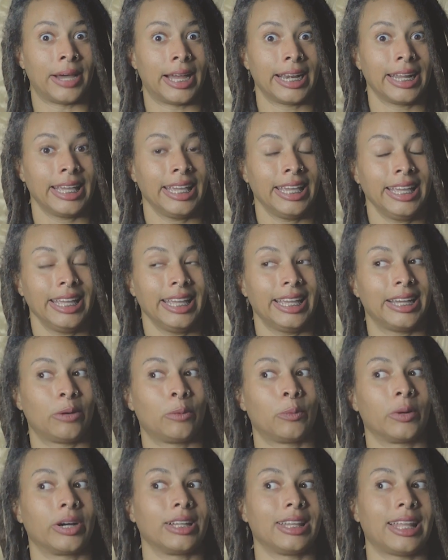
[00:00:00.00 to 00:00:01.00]
bonnet
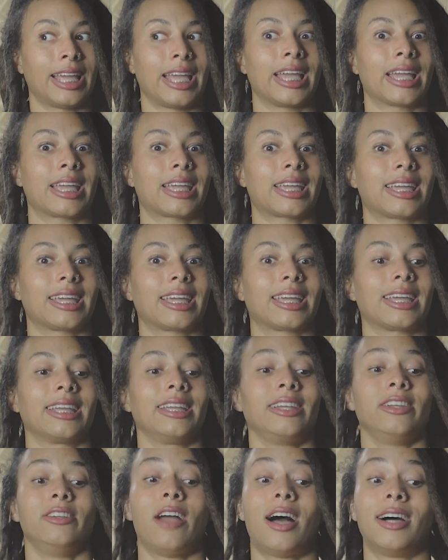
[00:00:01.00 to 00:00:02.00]
where like,
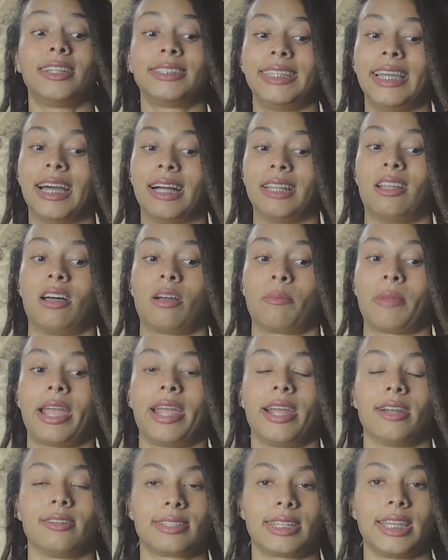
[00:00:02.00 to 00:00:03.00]
y'all see how long my
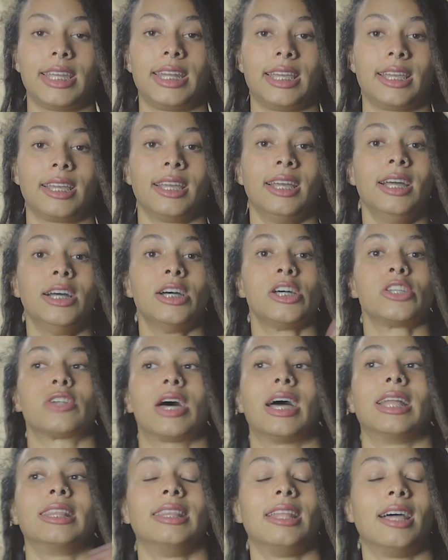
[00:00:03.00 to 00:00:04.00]
hair is getting. So
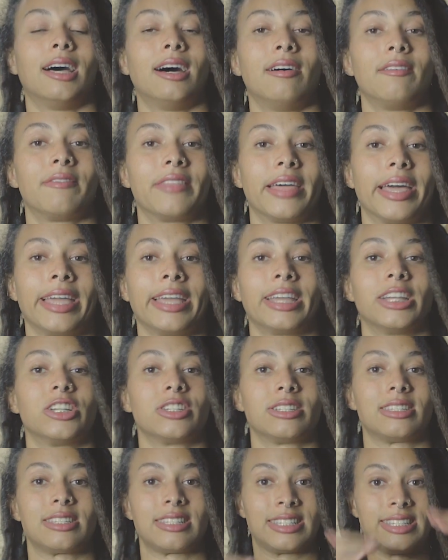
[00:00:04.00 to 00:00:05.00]
I love that it could
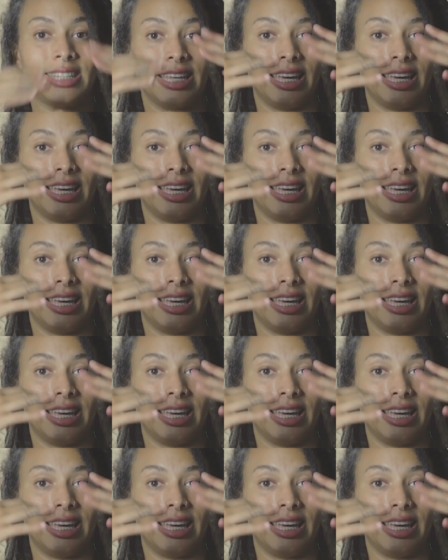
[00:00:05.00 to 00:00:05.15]
just